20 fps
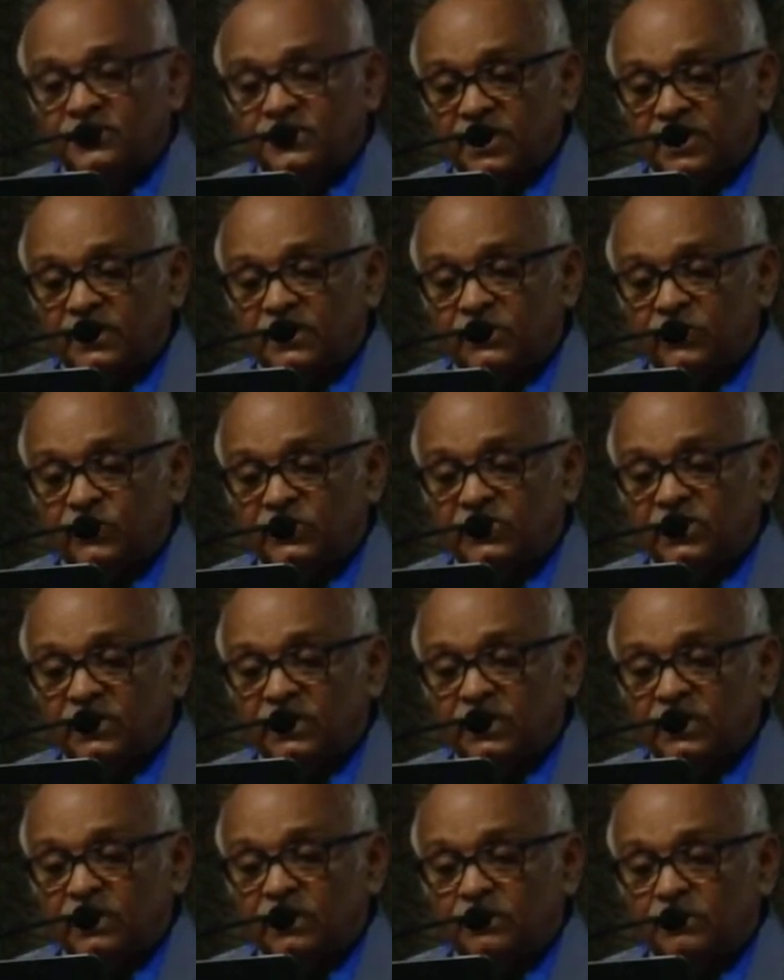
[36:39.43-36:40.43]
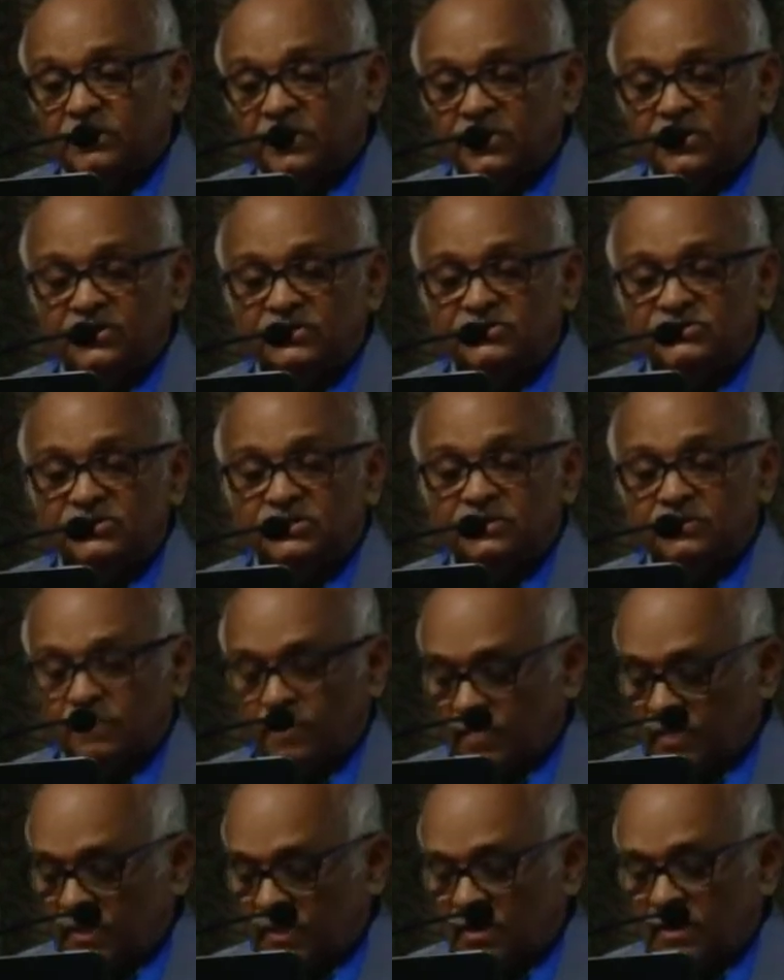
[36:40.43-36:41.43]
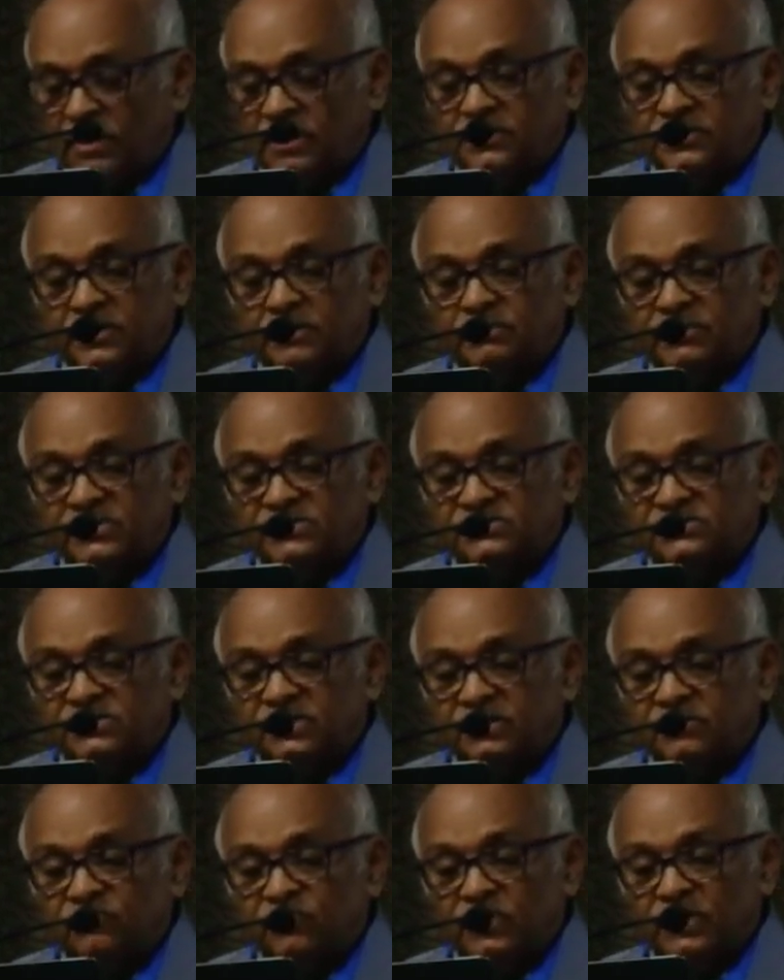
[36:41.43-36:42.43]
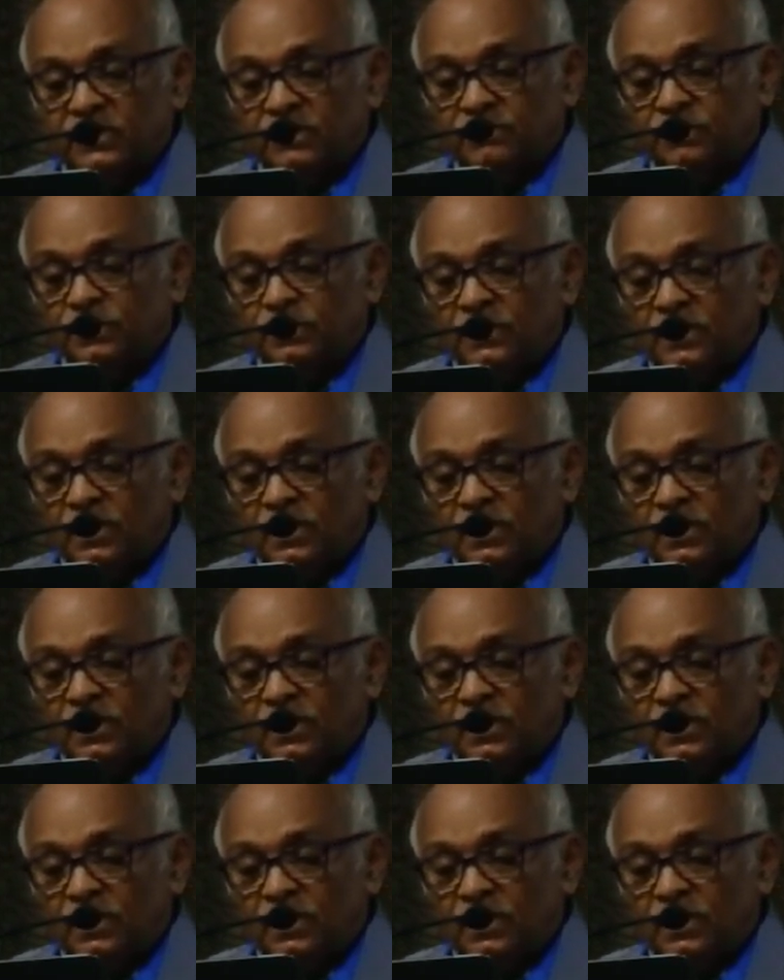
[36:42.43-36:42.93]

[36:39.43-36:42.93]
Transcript: tinker with the period gene. Temperature can vary.